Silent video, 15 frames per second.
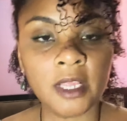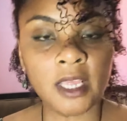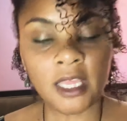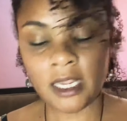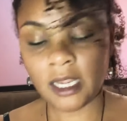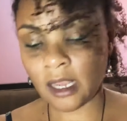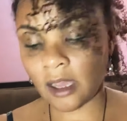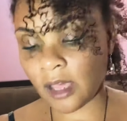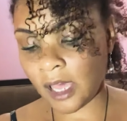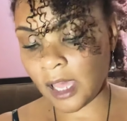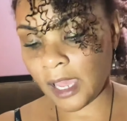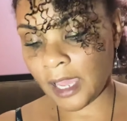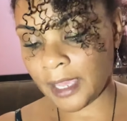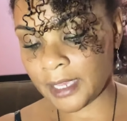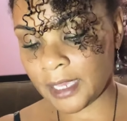Now,
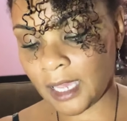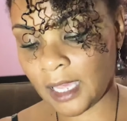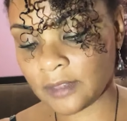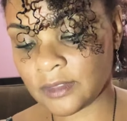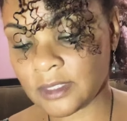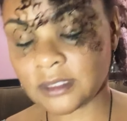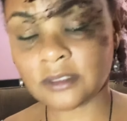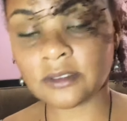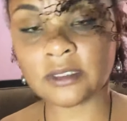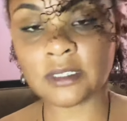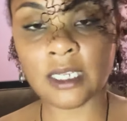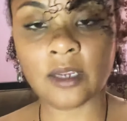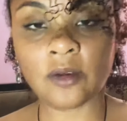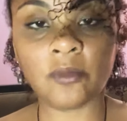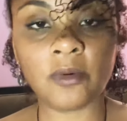this is
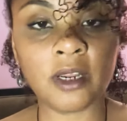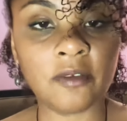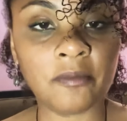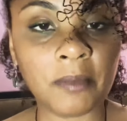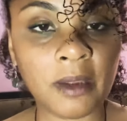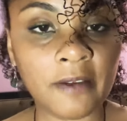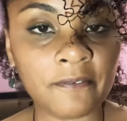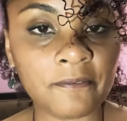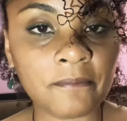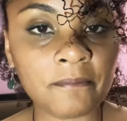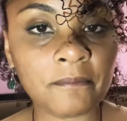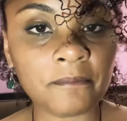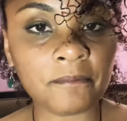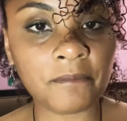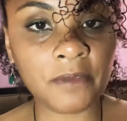like one of my
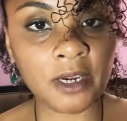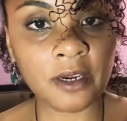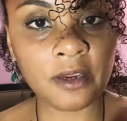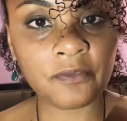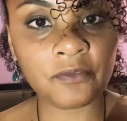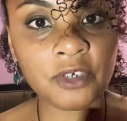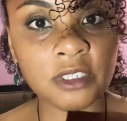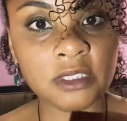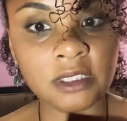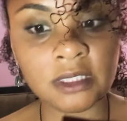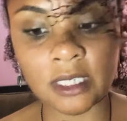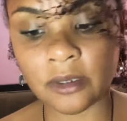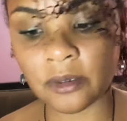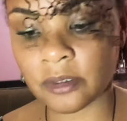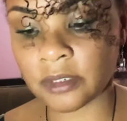very first
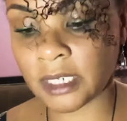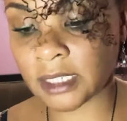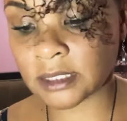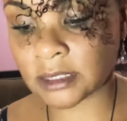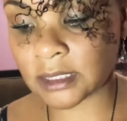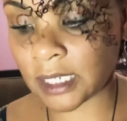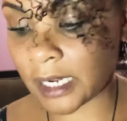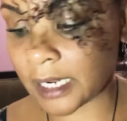tarot decks that I